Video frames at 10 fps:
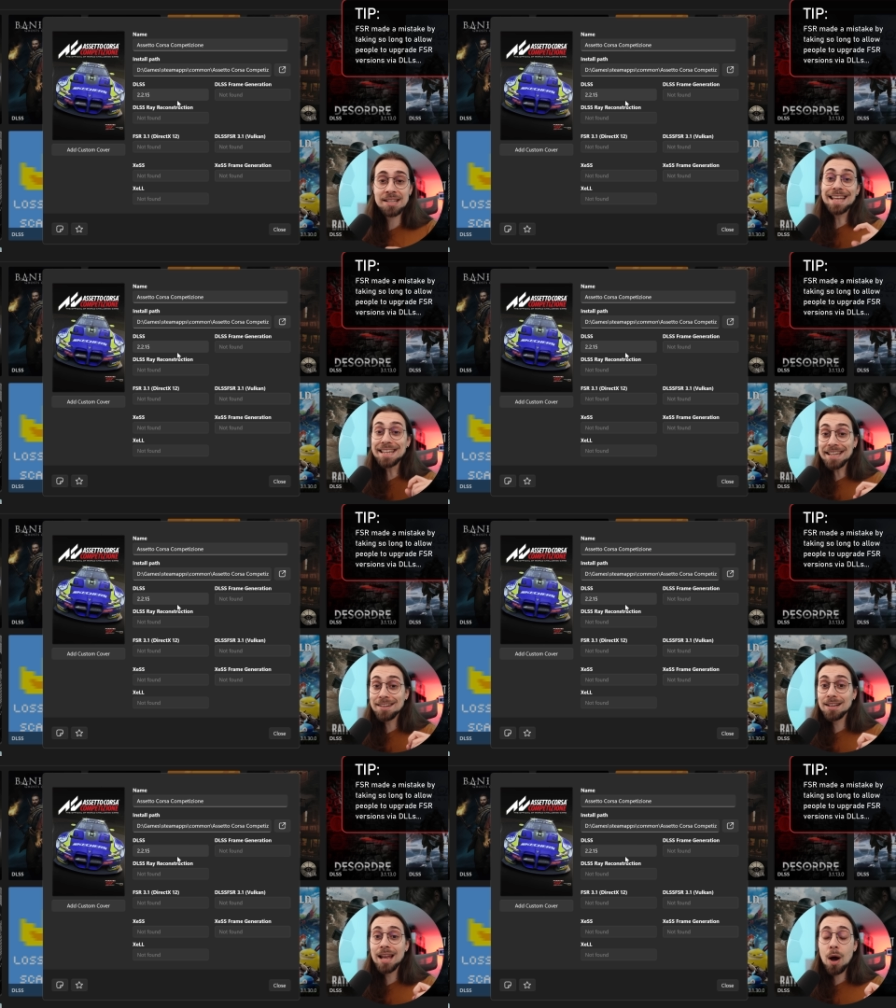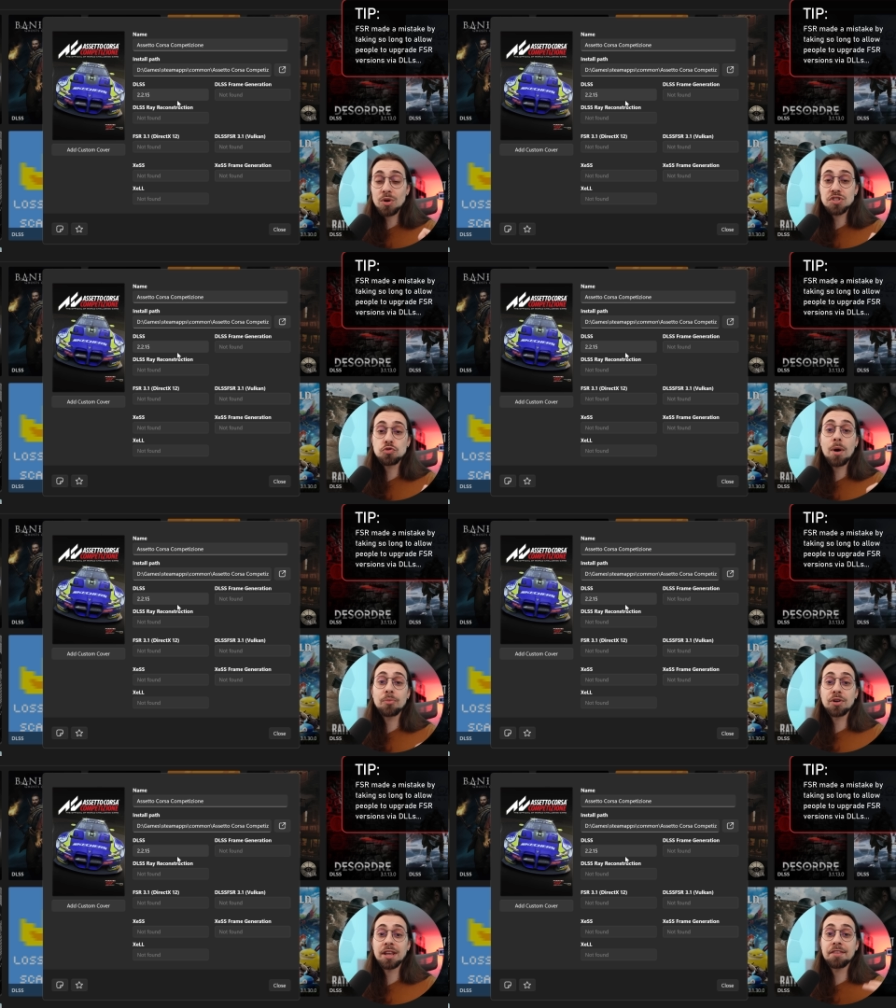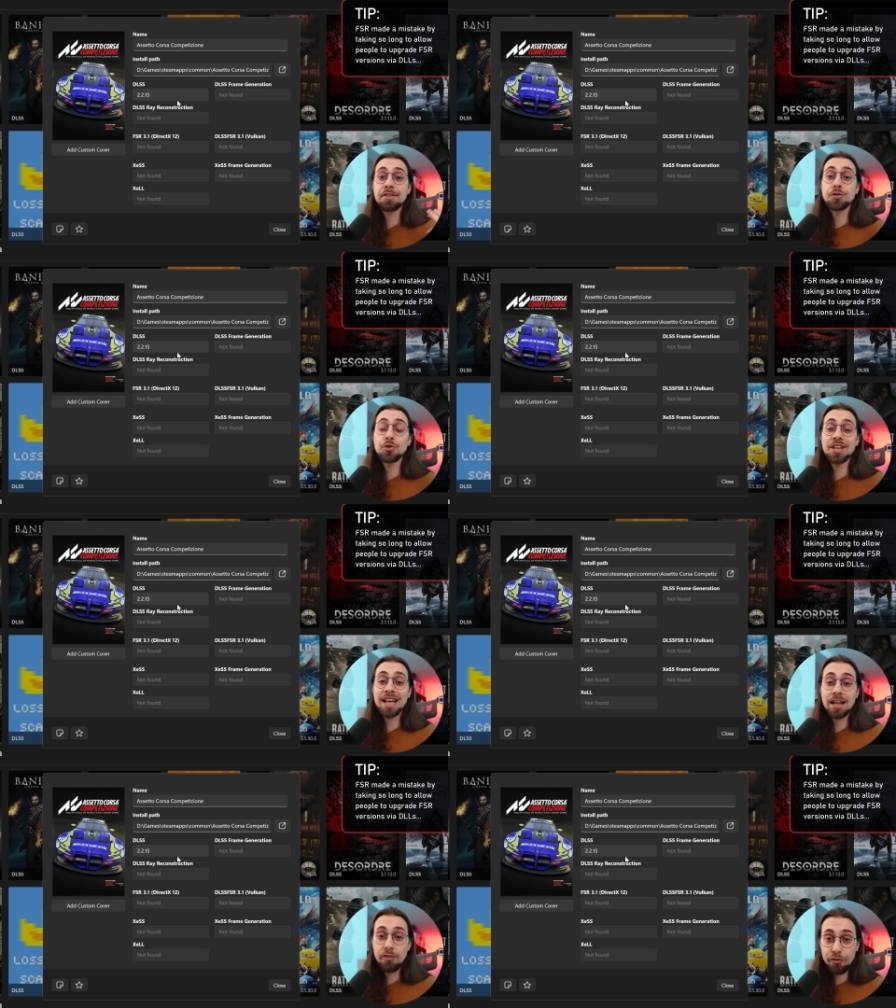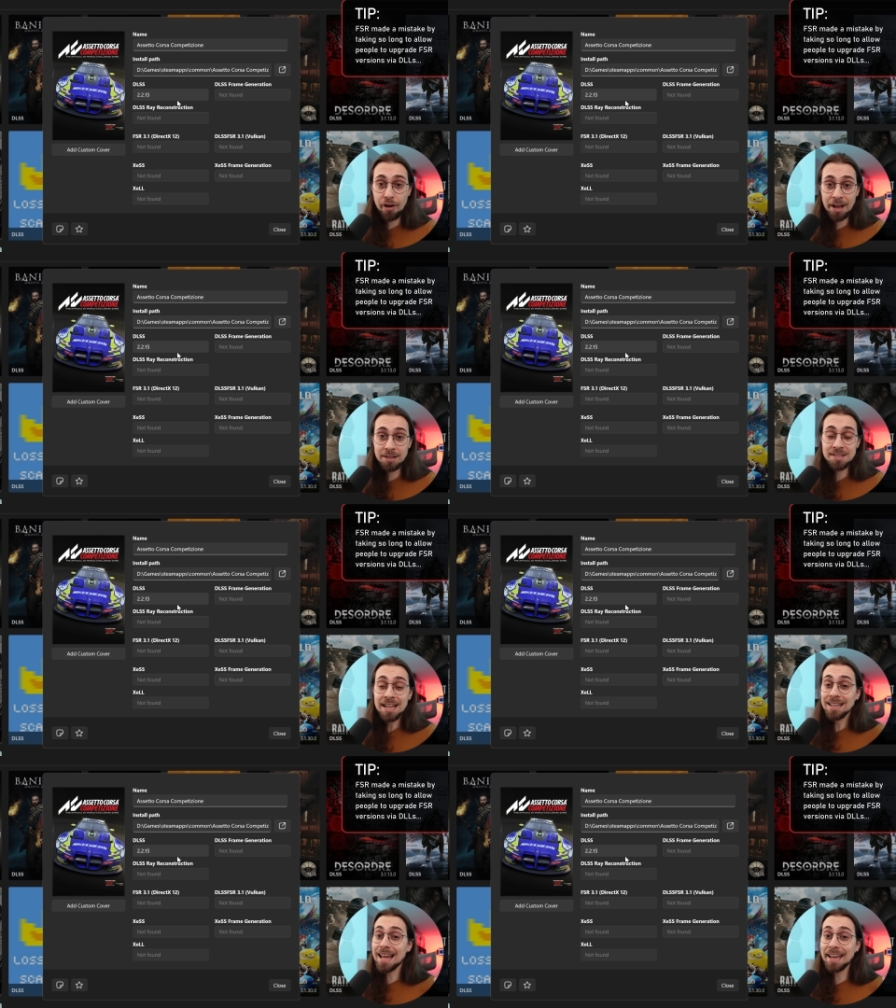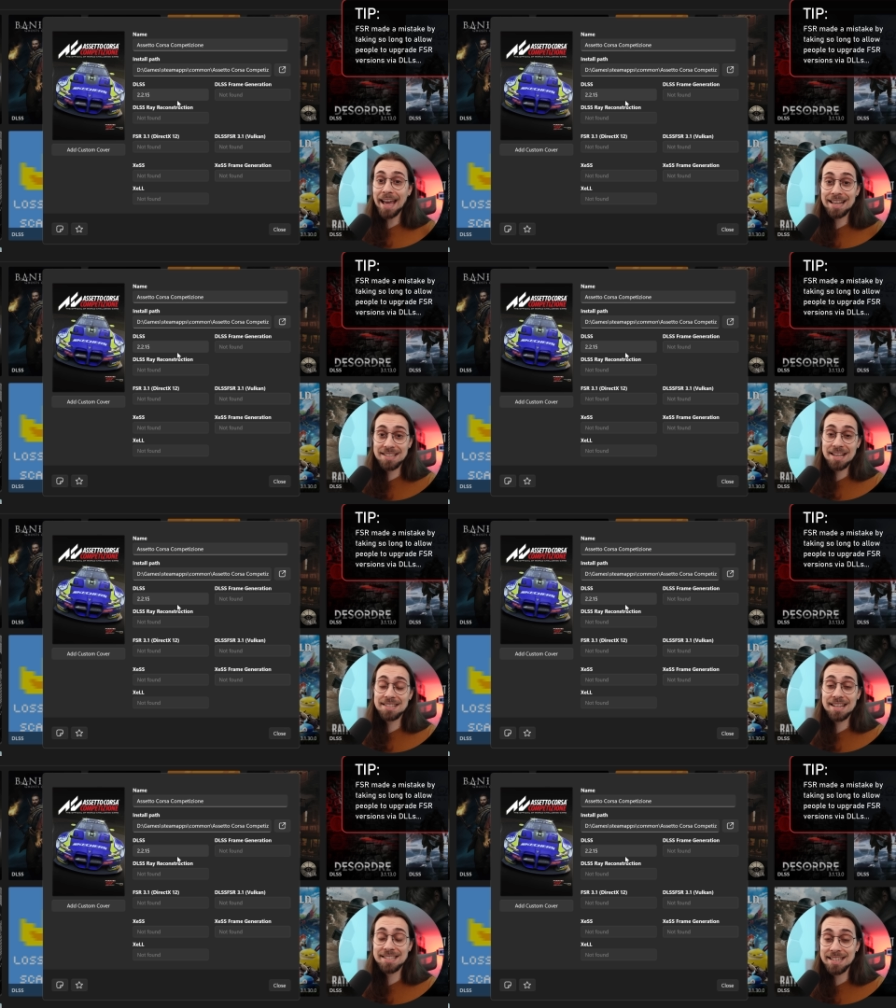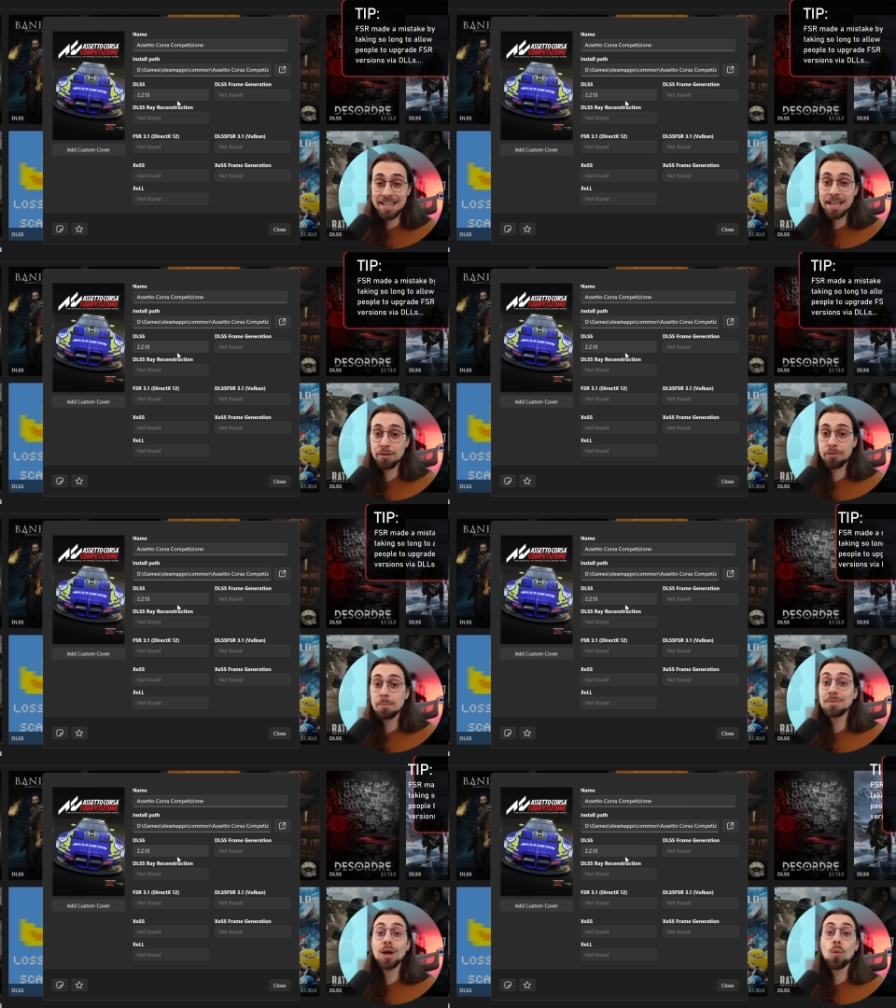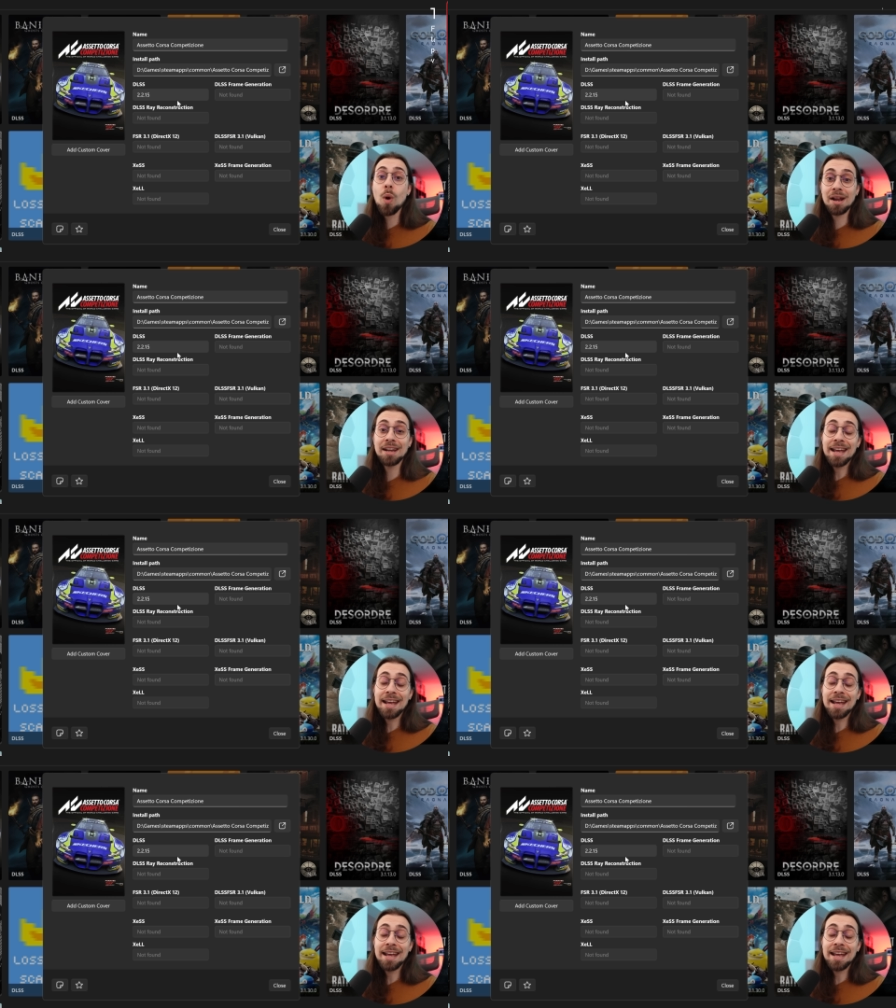They didn't allow us to upgrade through DLL files like XeSS did from day one,